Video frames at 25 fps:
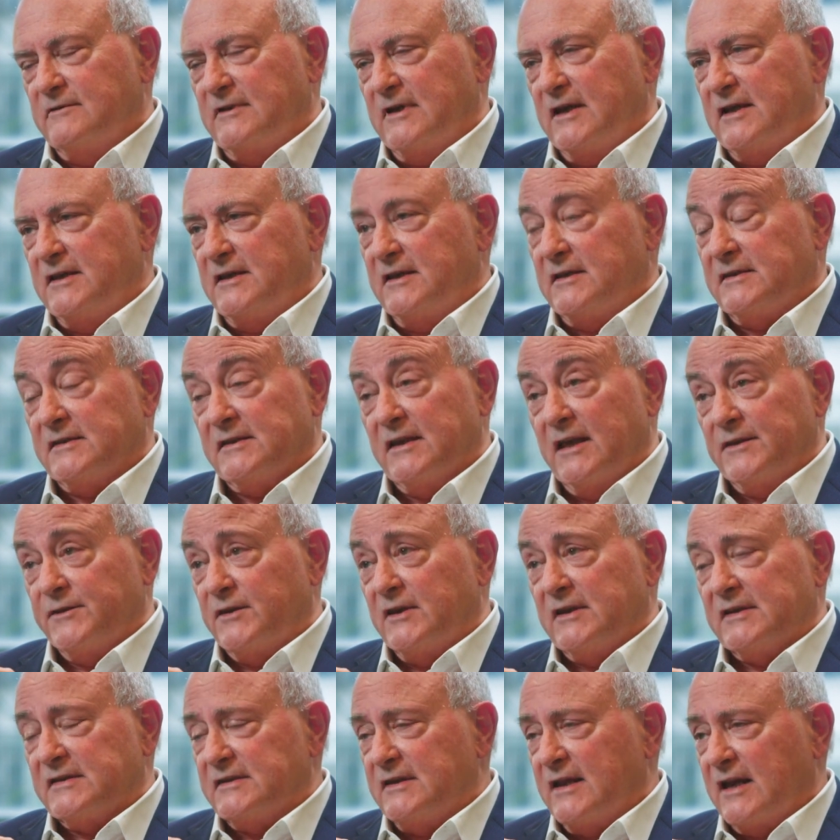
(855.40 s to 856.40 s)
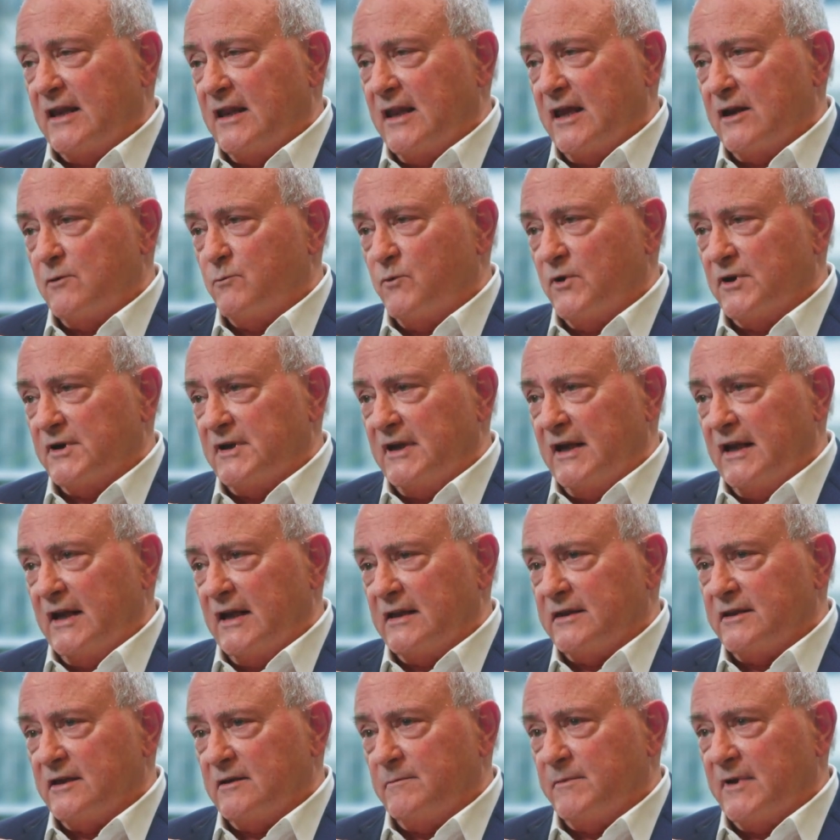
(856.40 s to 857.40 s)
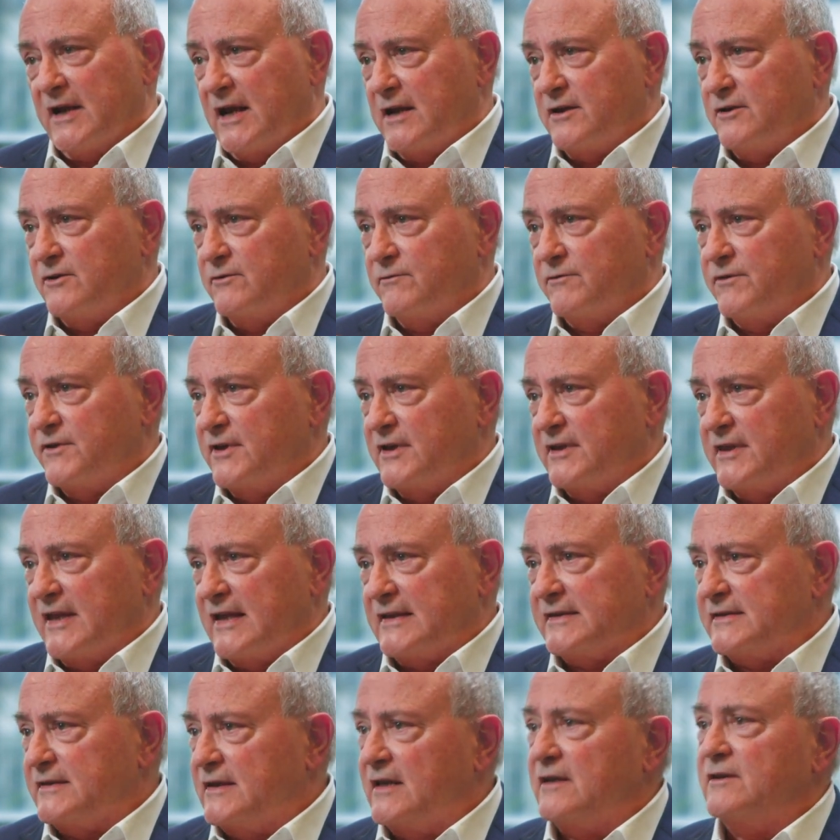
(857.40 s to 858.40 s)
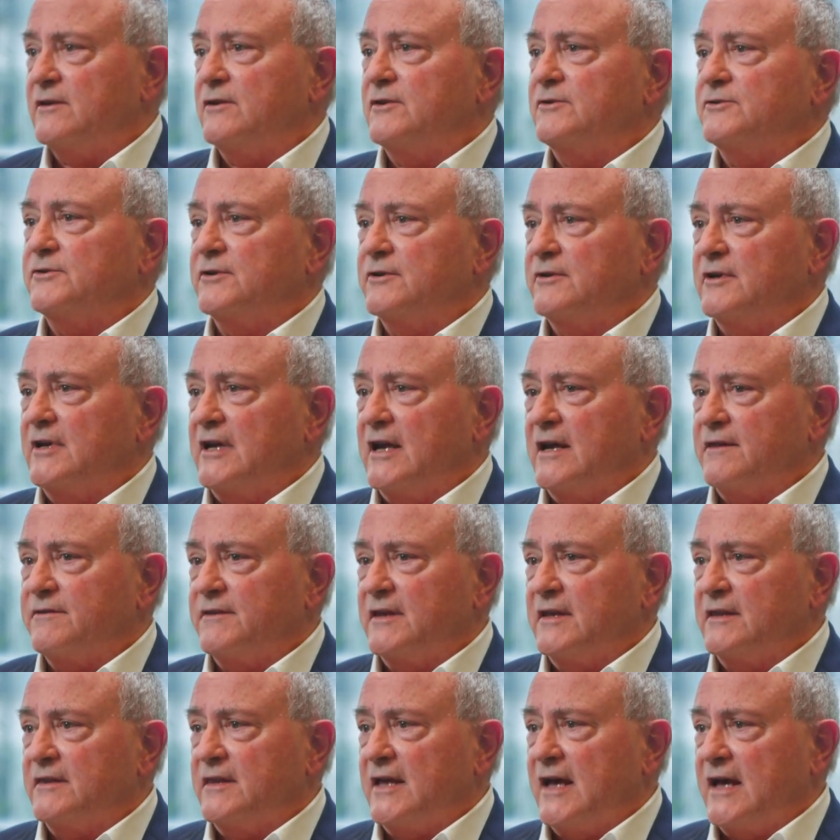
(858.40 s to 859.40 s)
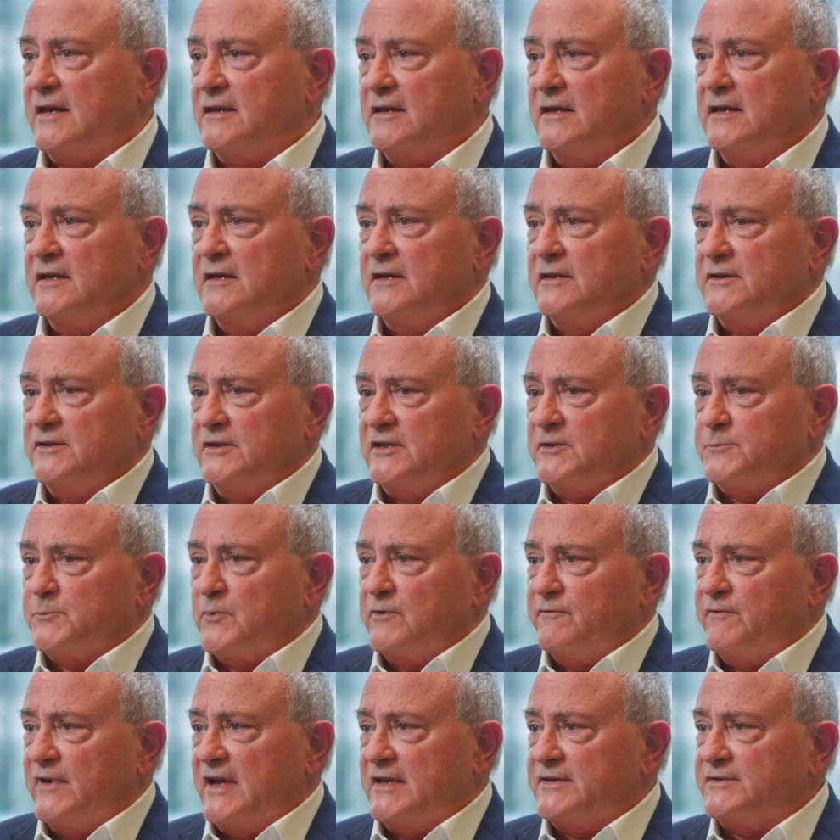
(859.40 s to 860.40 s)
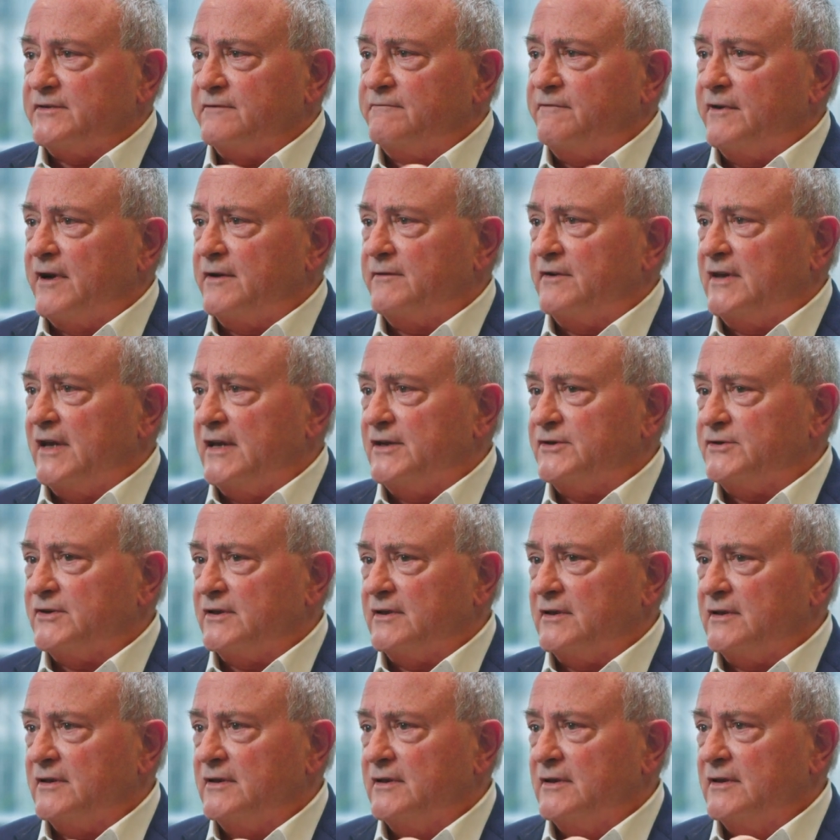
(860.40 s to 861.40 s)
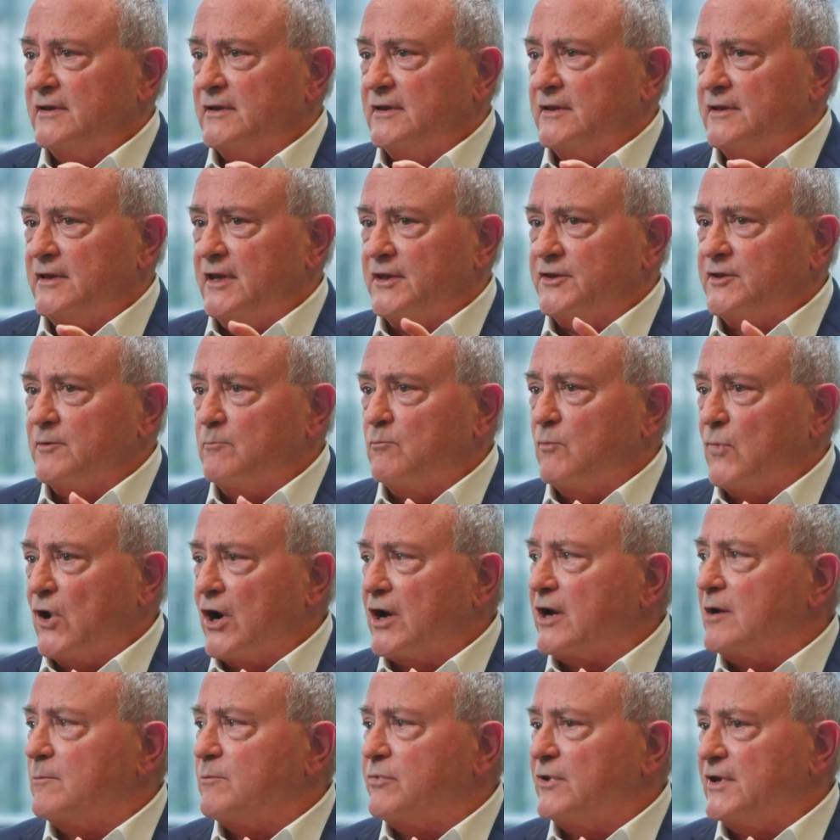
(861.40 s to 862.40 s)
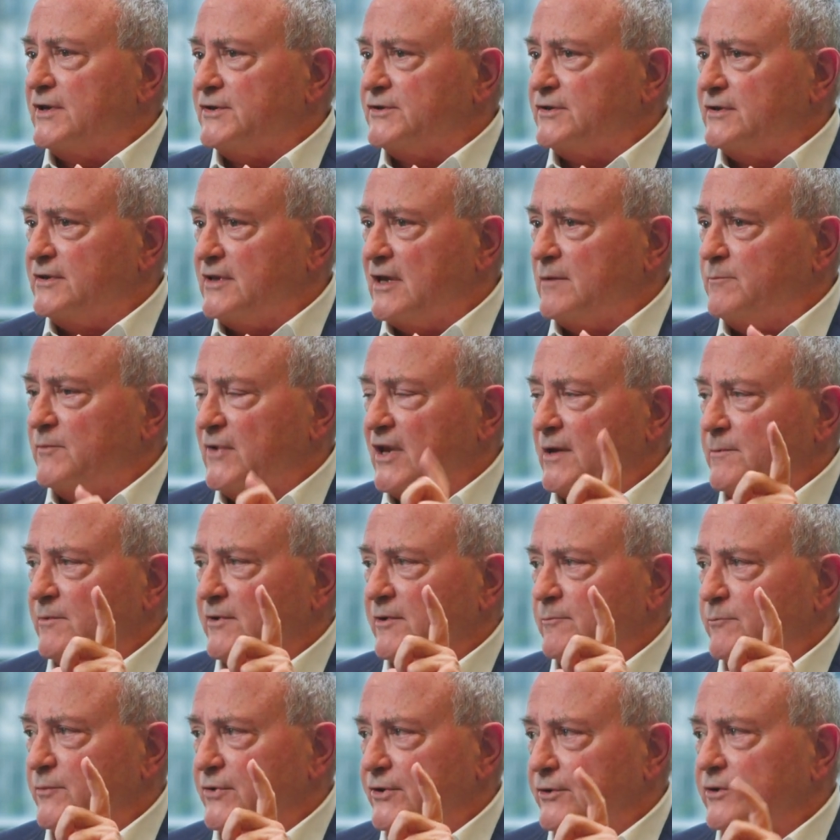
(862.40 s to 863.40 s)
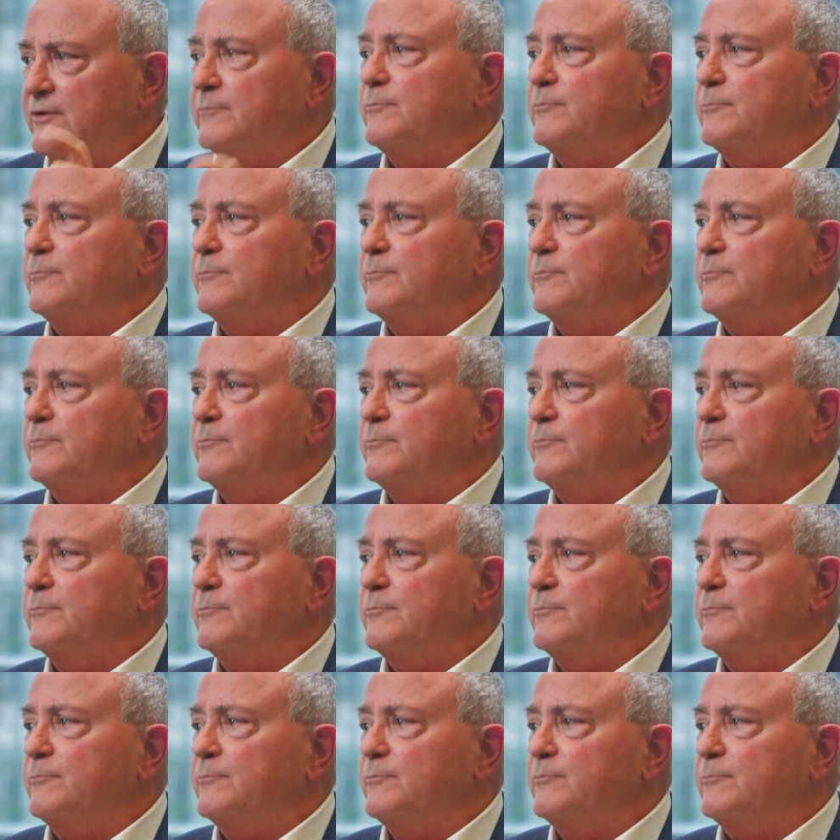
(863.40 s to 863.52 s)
it's not that it's not a lot of work to get there, but I don't think that's the end of the journey. I think that just provides the foundation that the marketplace should then be able to build